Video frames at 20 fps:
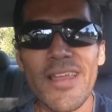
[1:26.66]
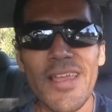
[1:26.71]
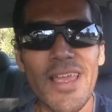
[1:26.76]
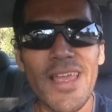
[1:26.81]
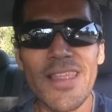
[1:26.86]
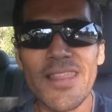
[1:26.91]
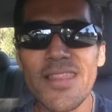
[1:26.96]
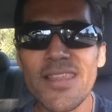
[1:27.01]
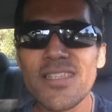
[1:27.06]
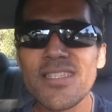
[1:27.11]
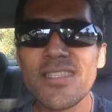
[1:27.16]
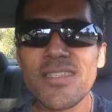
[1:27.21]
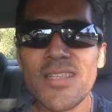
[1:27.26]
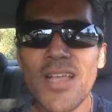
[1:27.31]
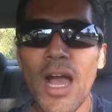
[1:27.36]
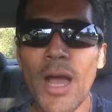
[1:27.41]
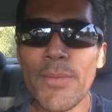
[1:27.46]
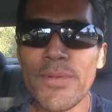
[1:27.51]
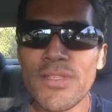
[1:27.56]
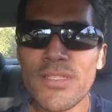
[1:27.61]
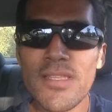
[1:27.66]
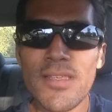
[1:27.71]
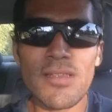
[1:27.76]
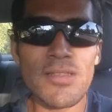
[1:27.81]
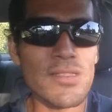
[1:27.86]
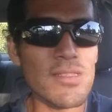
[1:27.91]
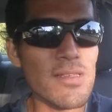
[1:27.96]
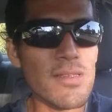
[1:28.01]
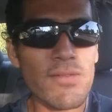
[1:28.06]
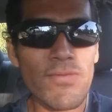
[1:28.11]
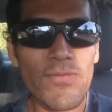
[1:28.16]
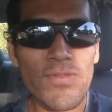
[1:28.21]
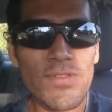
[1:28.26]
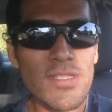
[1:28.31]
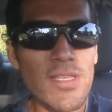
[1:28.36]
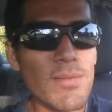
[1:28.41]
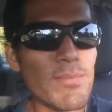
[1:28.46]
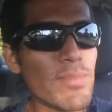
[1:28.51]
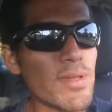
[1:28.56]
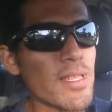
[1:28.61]
and this is common sense, if
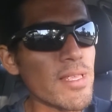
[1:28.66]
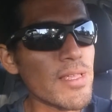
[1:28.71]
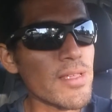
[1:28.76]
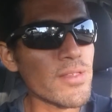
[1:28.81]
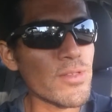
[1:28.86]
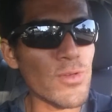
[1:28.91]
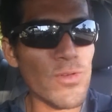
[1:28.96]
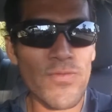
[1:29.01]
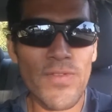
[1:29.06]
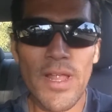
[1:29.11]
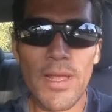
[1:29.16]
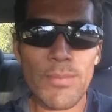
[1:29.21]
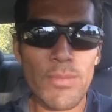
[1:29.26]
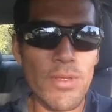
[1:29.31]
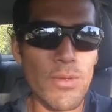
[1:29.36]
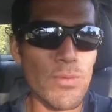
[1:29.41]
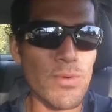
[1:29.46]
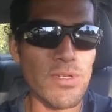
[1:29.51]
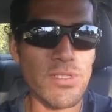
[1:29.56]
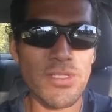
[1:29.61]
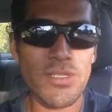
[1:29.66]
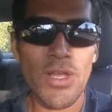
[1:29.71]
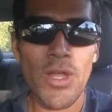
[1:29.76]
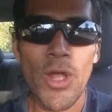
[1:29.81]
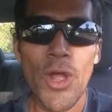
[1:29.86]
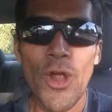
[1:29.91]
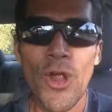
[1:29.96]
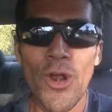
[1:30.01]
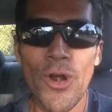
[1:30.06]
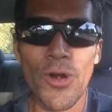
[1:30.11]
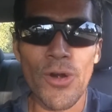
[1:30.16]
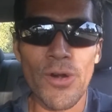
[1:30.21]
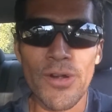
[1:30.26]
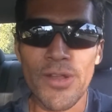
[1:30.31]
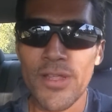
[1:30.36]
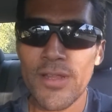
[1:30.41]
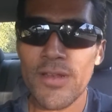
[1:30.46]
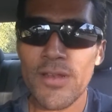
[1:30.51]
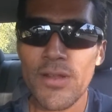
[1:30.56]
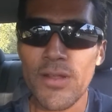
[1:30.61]
somebody in your family was
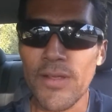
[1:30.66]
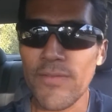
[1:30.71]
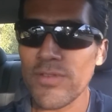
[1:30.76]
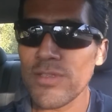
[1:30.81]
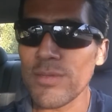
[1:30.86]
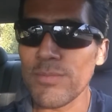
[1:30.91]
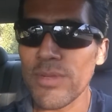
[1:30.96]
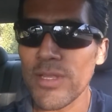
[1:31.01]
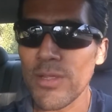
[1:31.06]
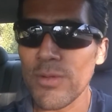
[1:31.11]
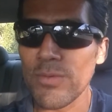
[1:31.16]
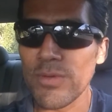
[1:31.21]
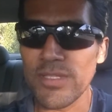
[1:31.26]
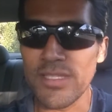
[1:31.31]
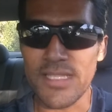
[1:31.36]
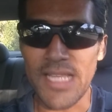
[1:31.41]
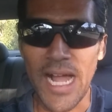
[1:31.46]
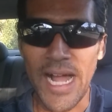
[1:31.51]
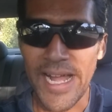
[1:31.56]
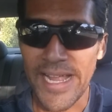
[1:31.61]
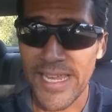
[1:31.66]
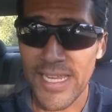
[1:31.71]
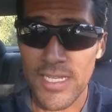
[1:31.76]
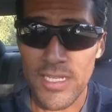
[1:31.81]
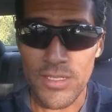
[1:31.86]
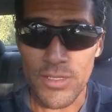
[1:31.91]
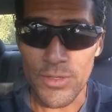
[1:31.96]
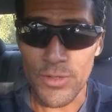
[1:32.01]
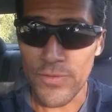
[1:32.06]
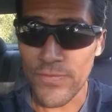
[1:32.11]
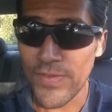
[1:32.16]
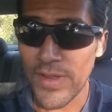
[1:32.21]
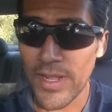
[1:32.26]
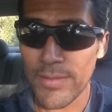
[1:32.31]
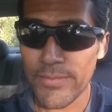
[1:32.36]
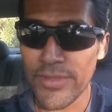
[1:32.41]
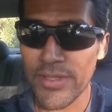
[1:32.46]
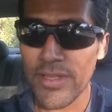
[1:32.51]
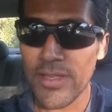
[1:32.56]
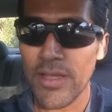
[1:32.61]
hurting, if somebody was dying in your
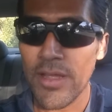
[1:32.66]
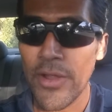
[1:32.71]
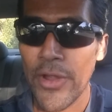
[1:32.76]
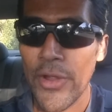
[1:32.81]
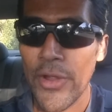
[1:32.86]
family,